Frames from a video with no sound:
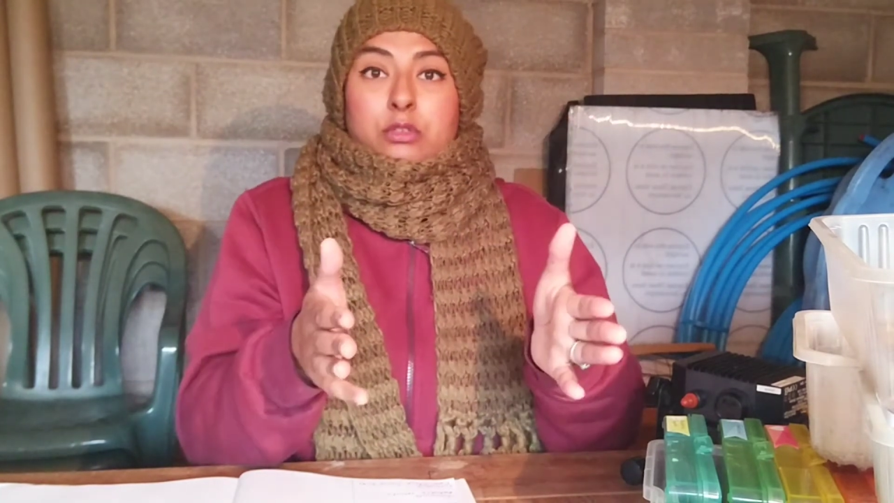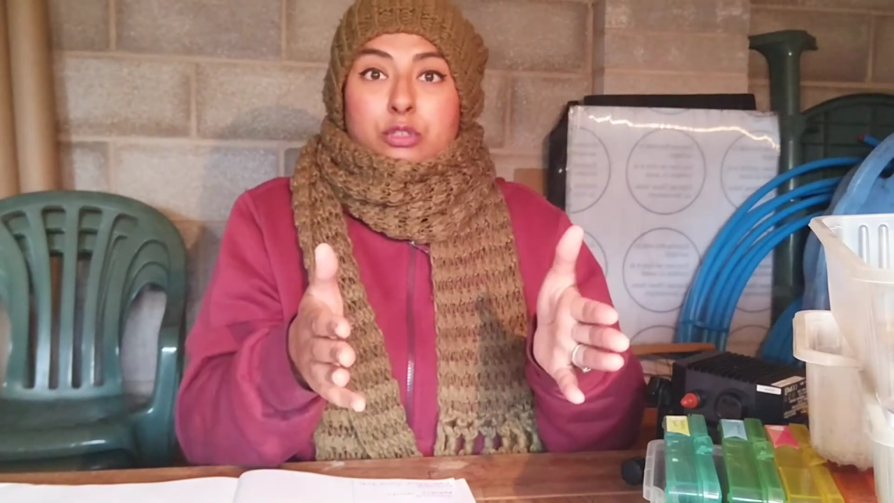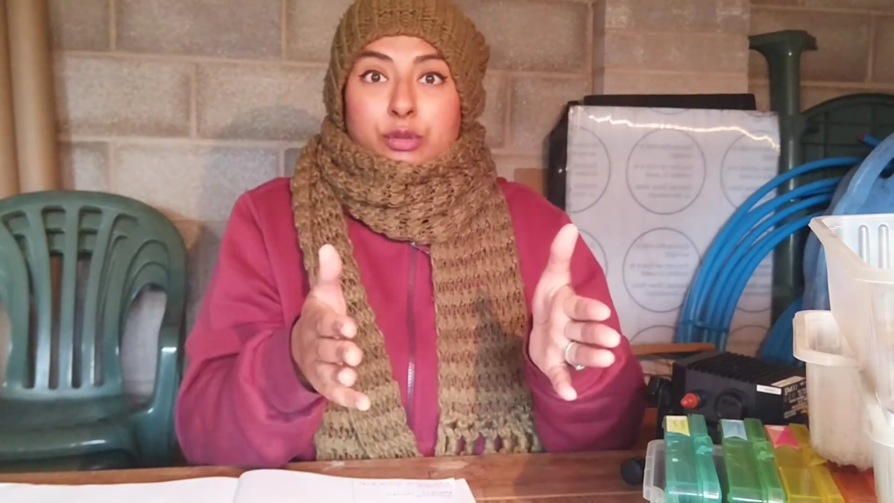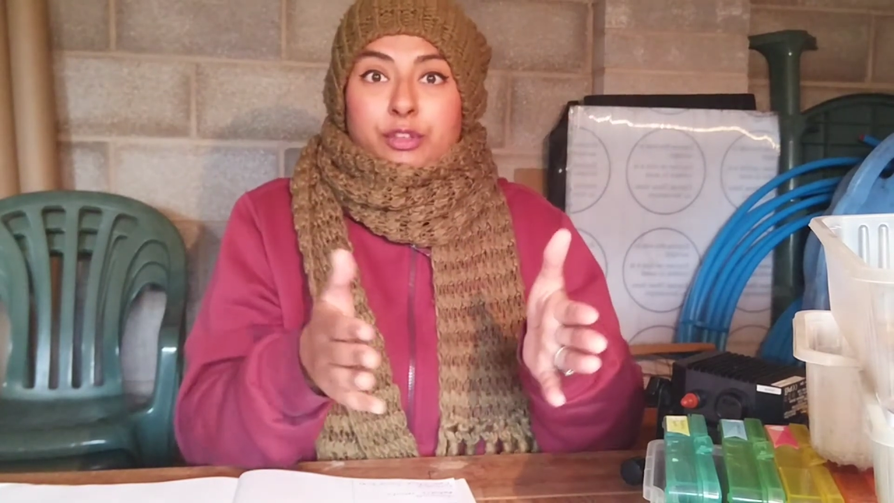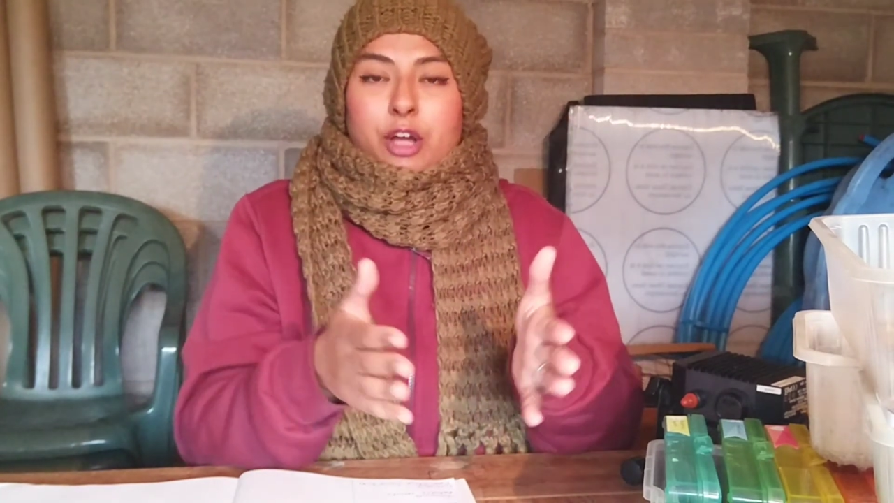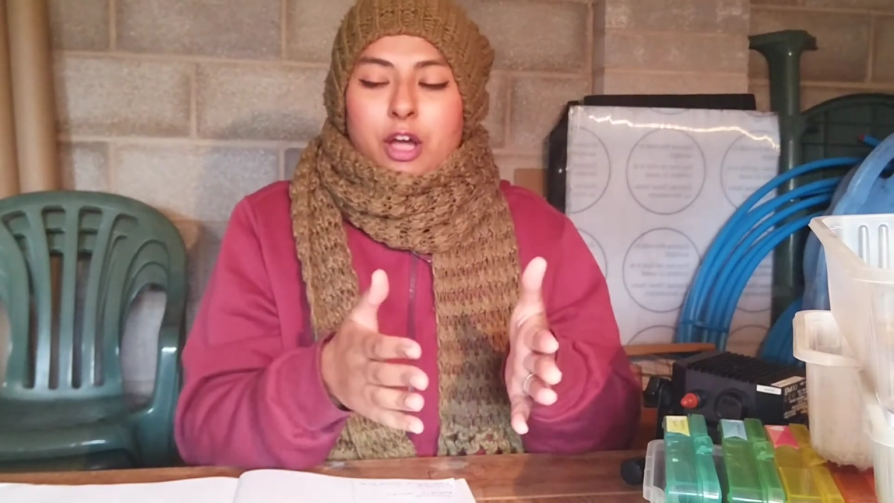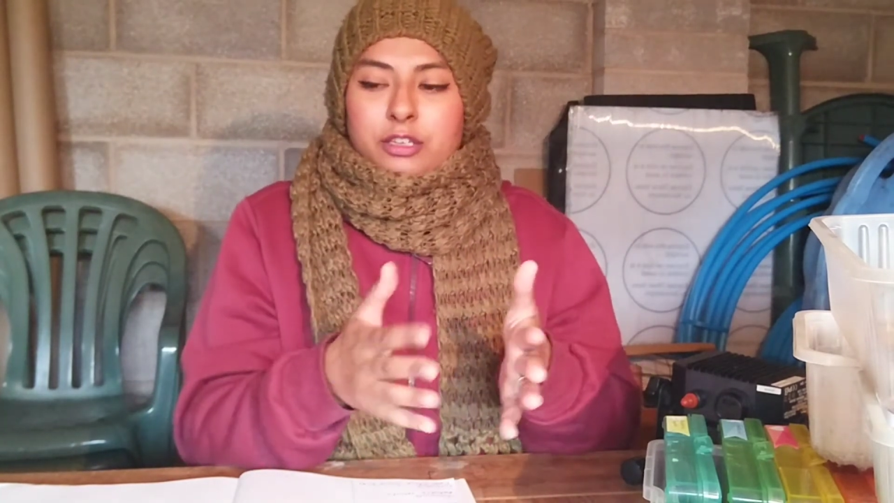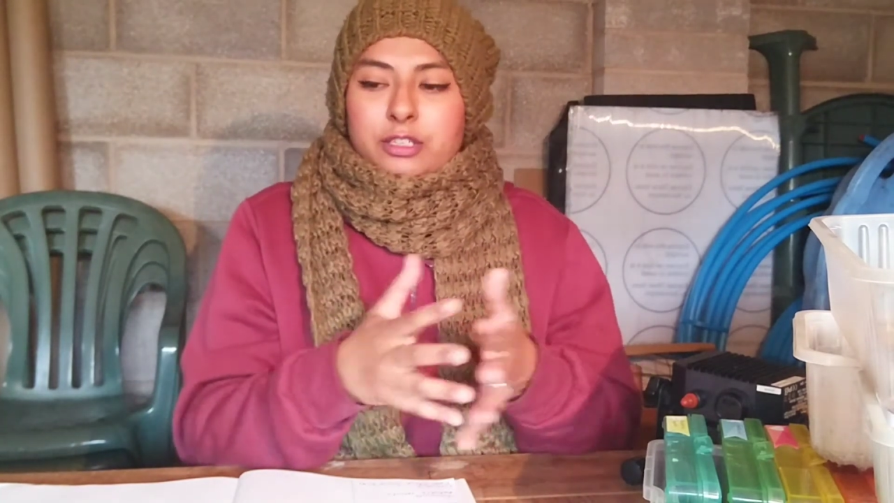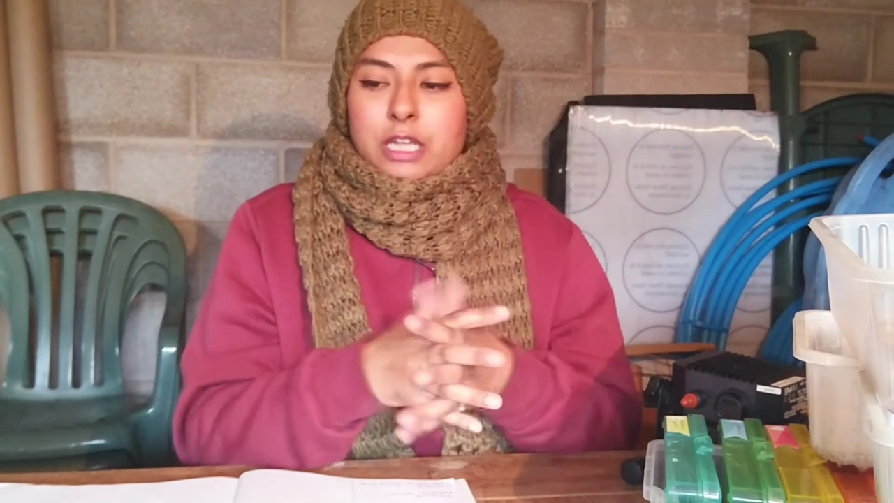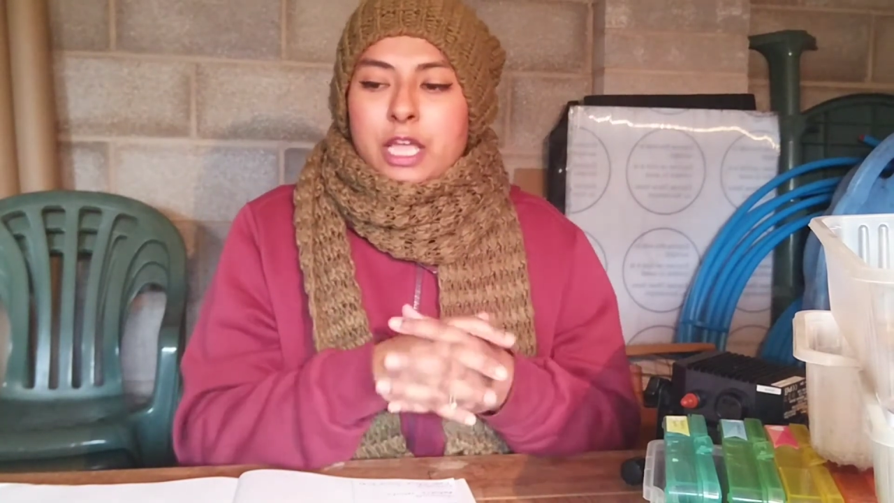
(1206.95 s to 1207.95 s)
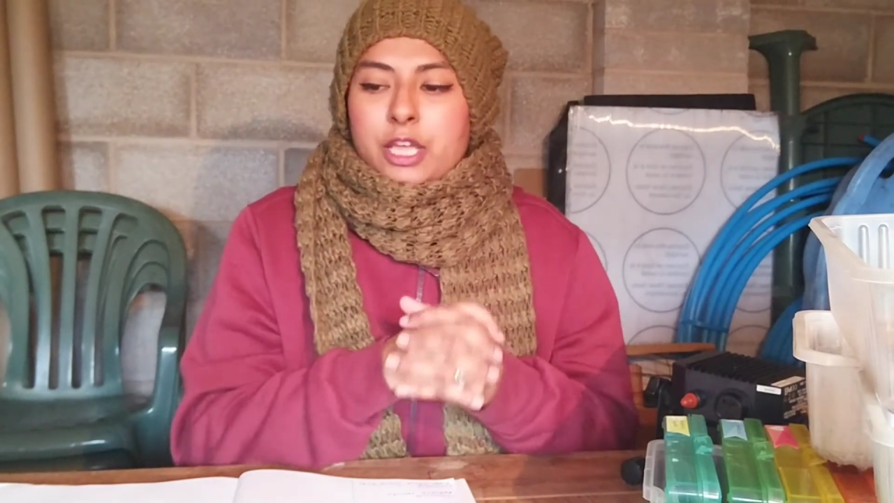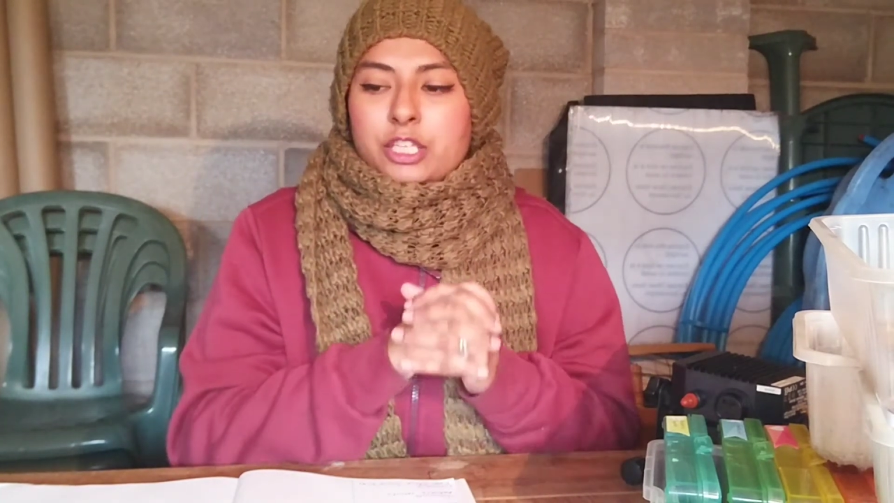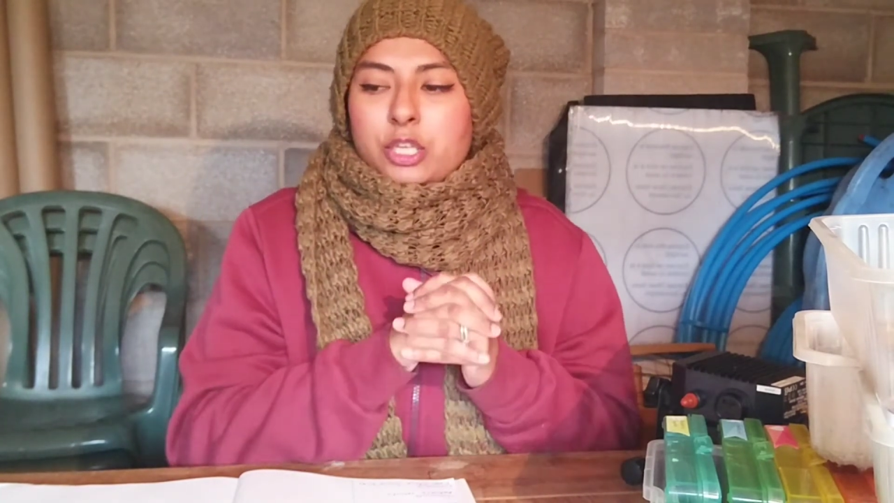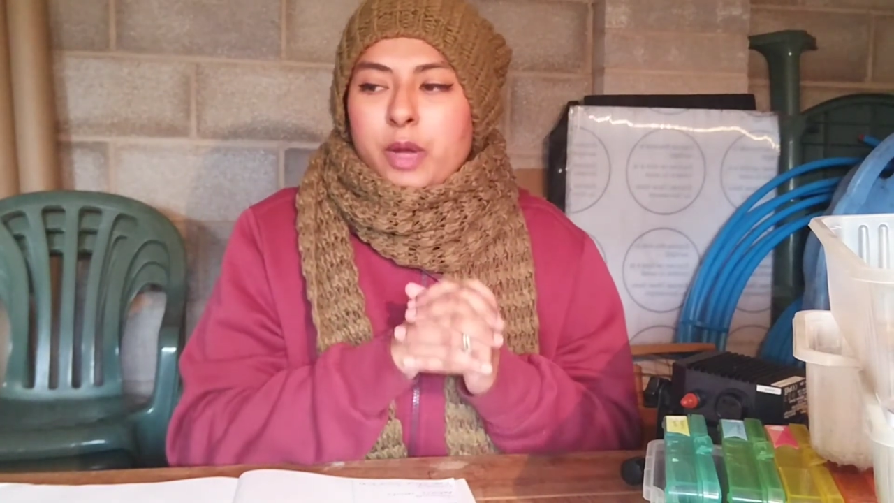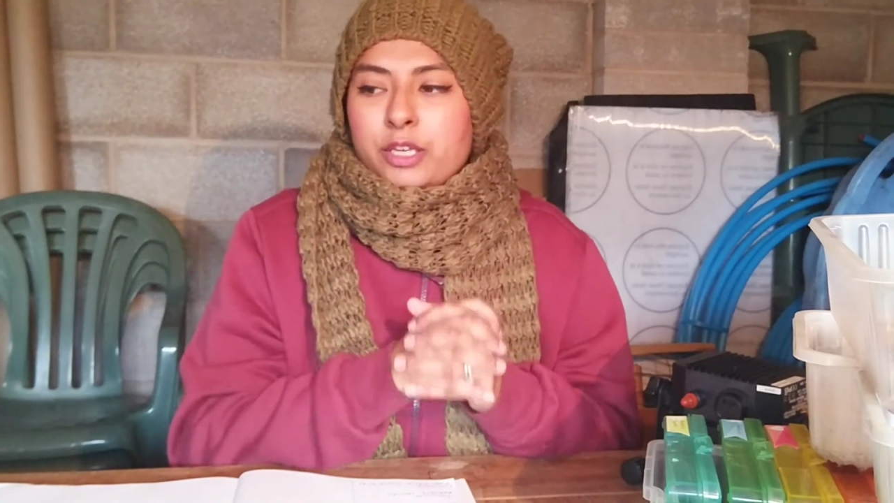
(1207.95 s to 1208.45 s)
to the garden,
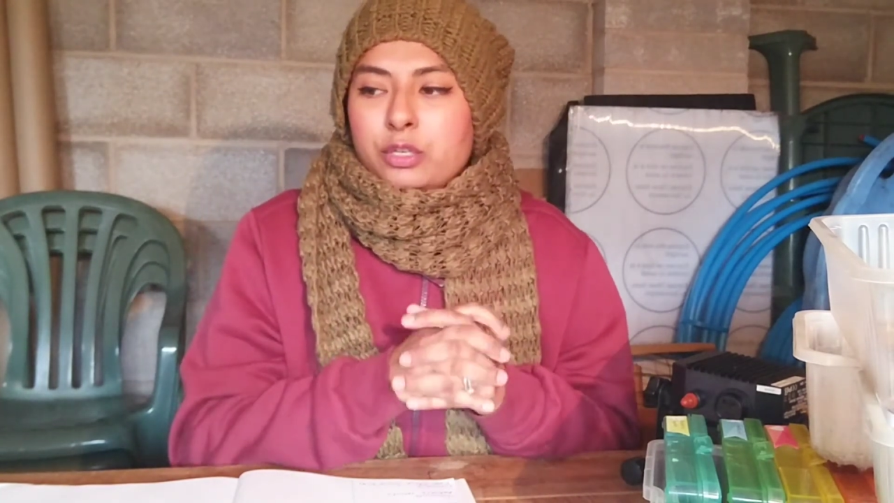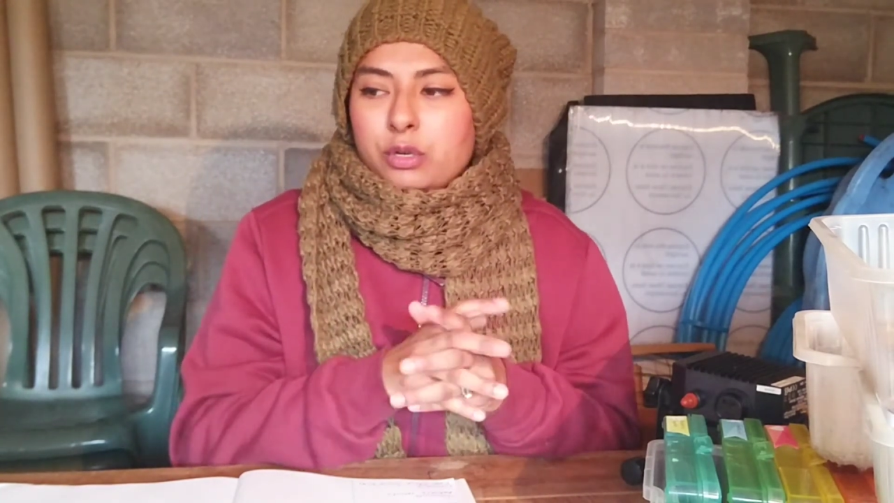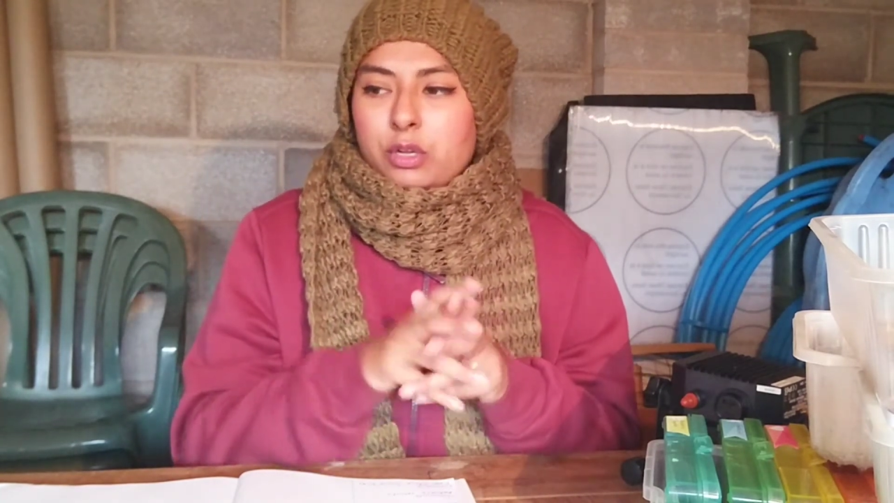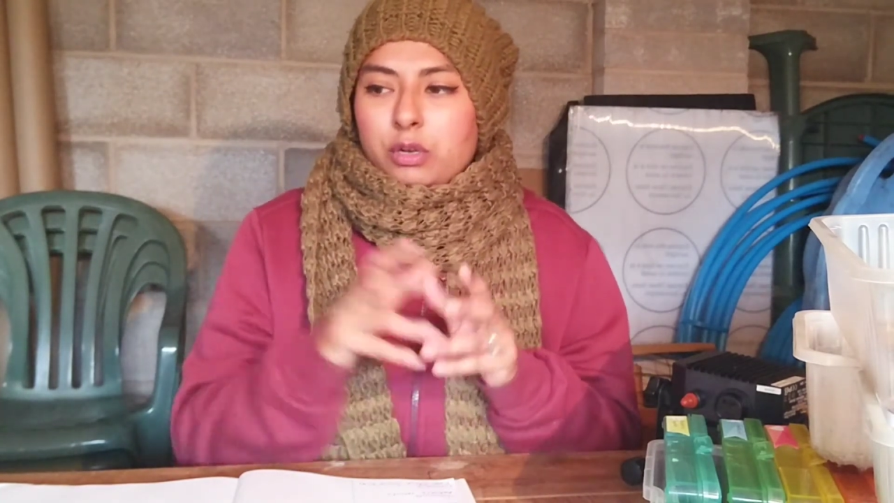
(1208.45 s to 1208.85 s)
so I took